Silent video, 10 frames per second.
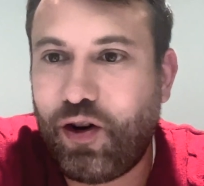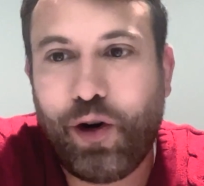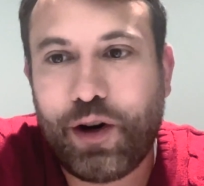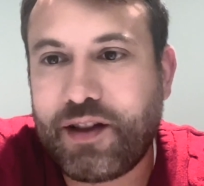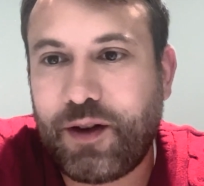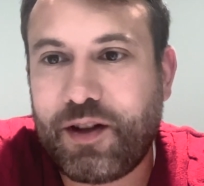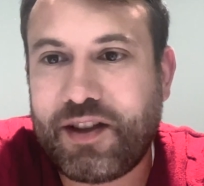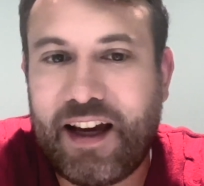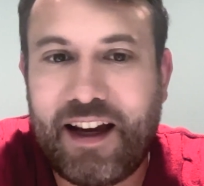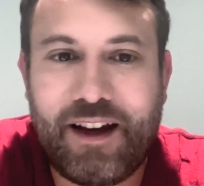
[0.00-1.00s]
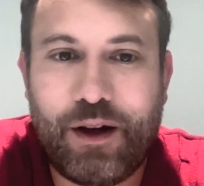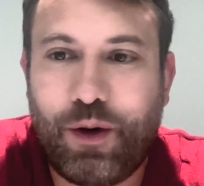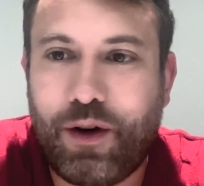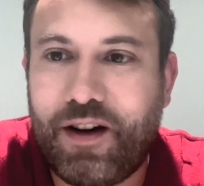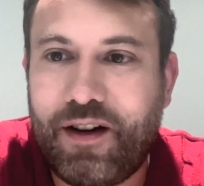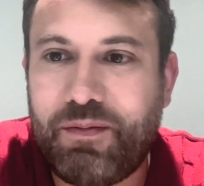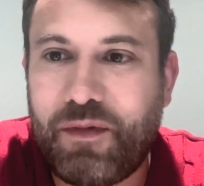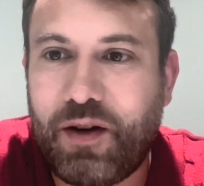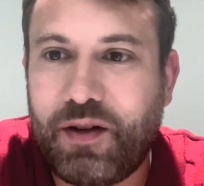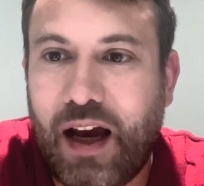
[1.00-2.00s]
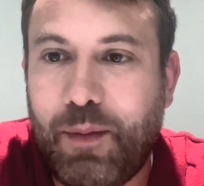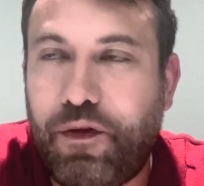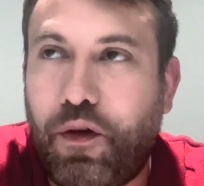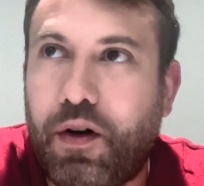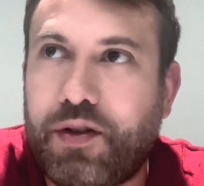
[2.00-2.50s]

or Series A, or, die before.